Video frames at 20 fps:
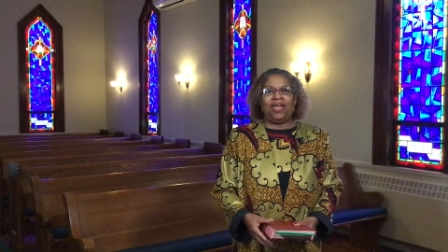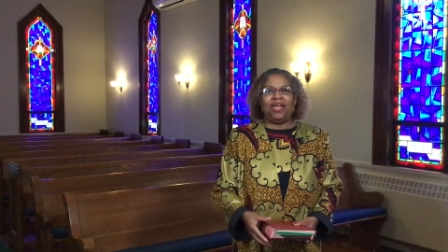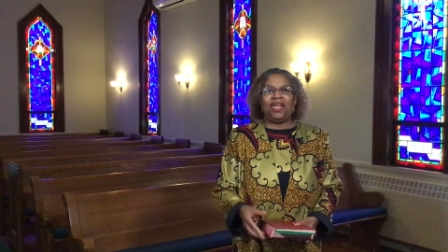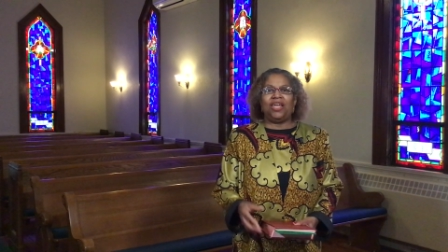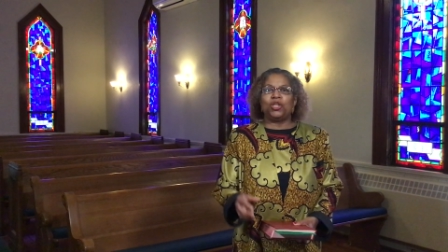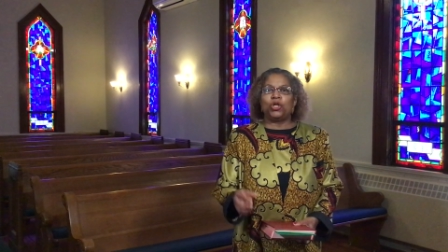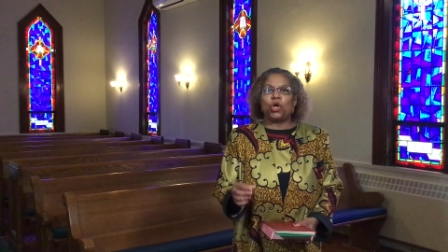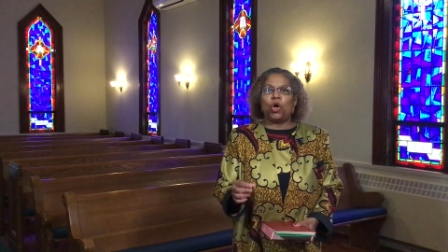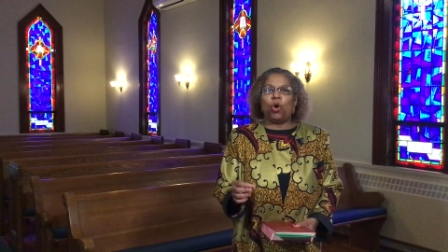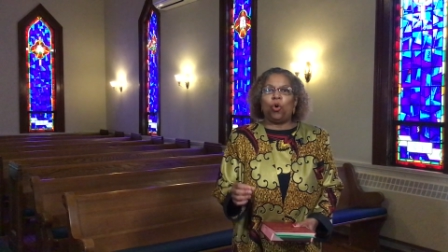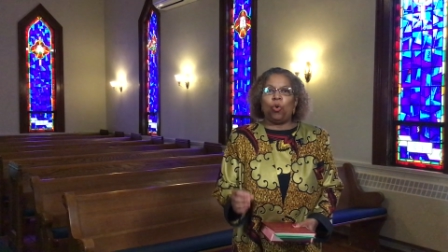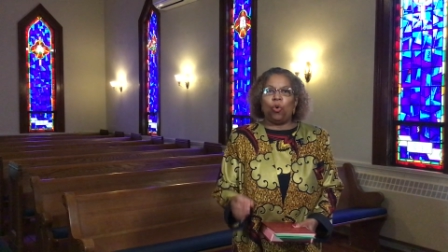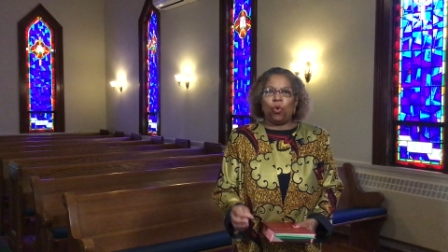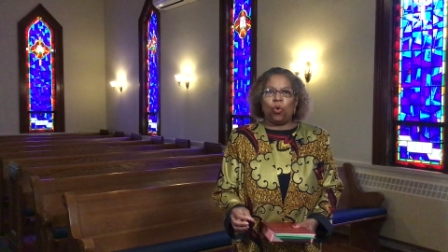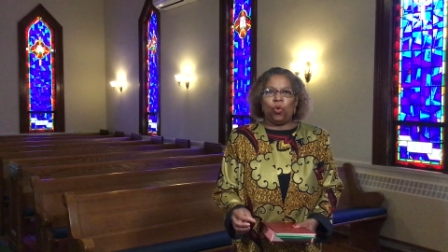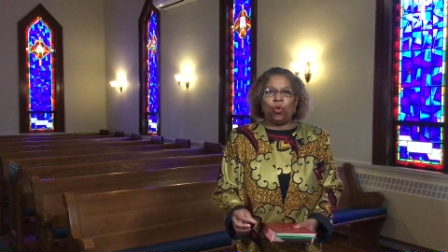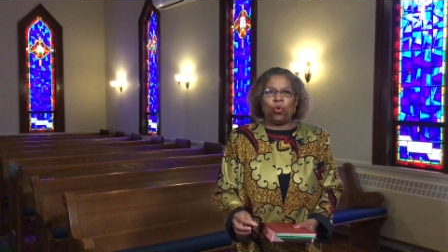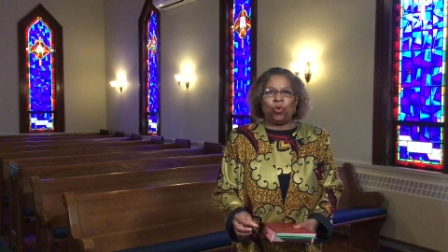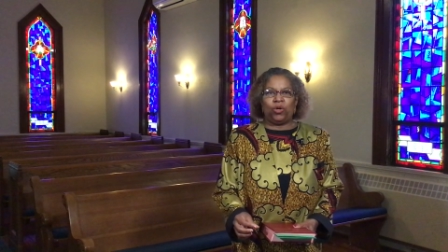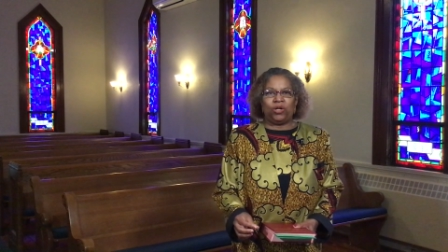and go
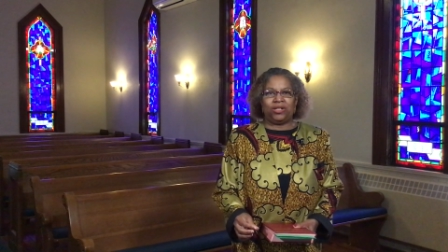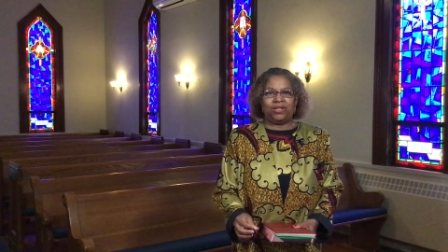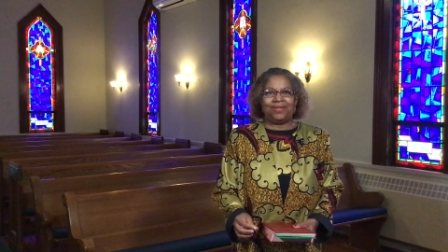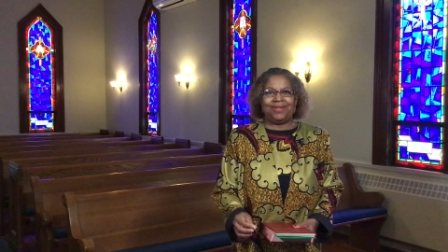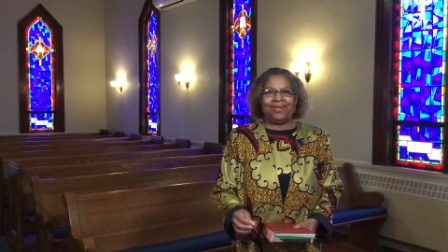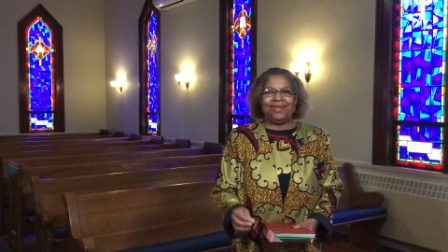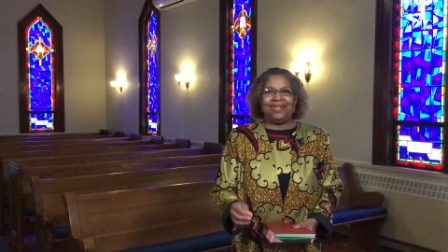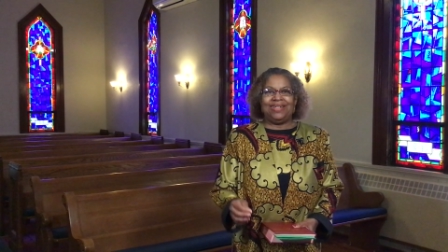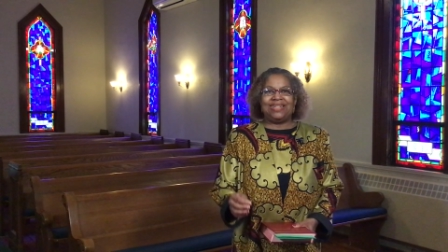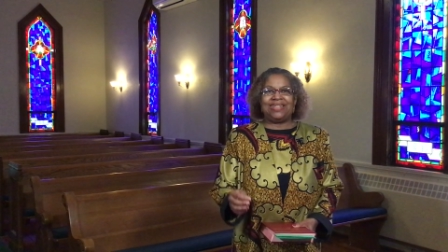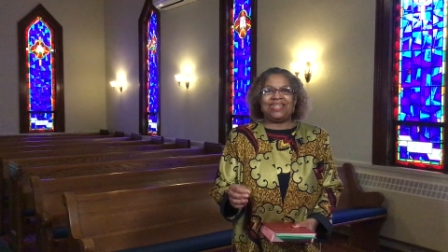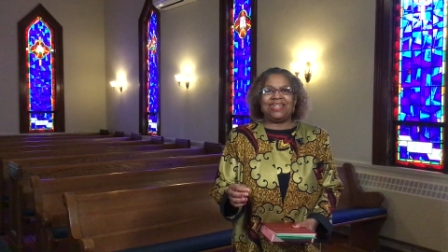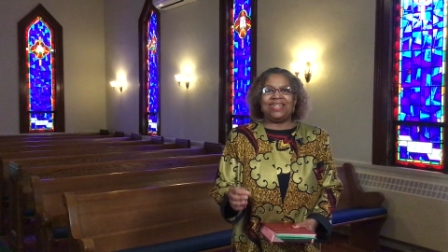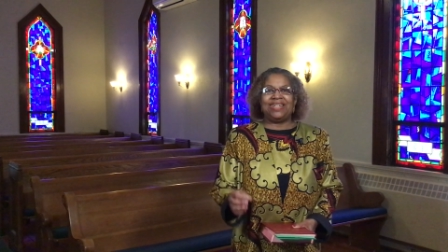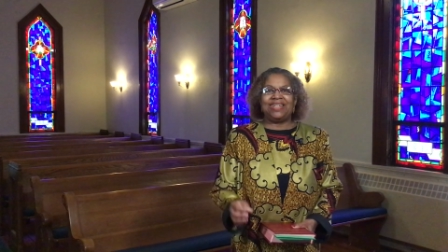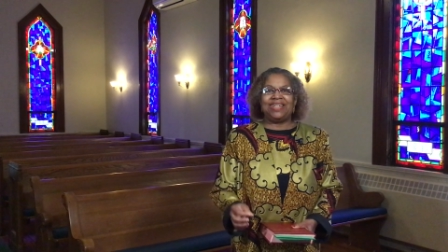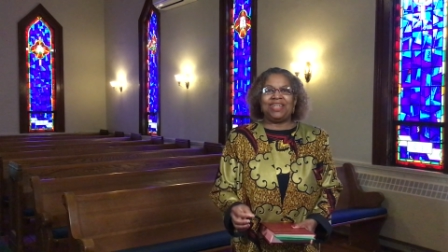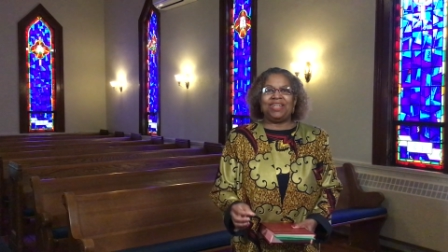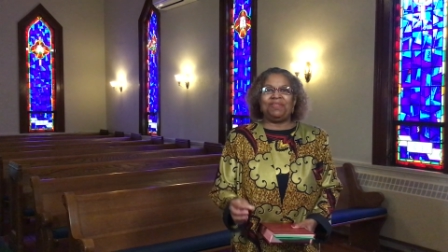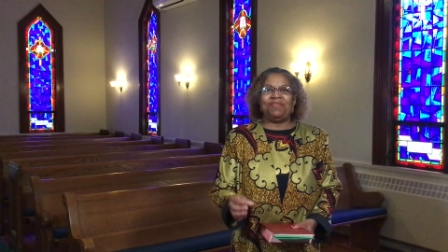on to
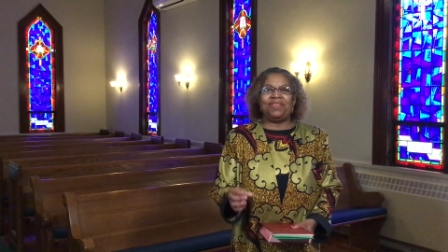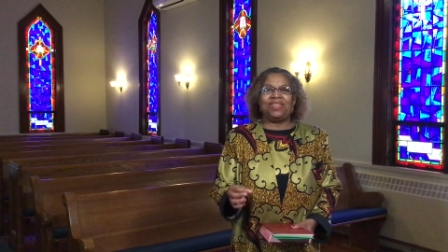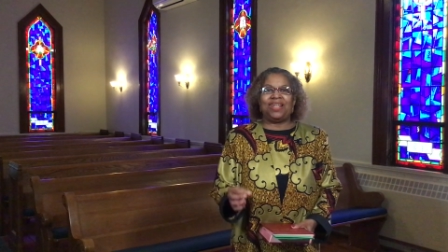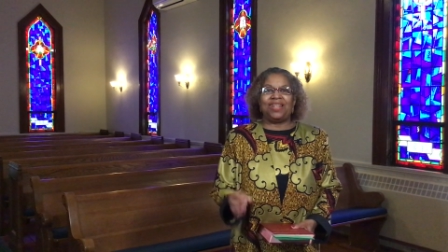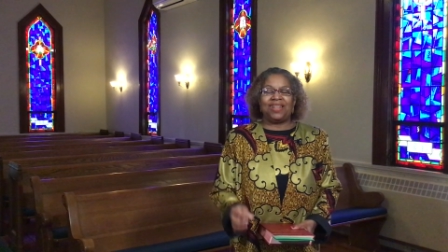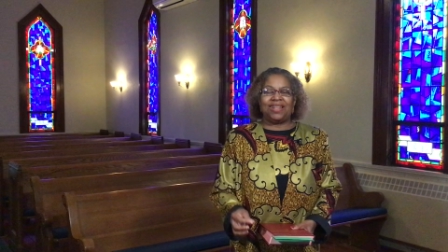live the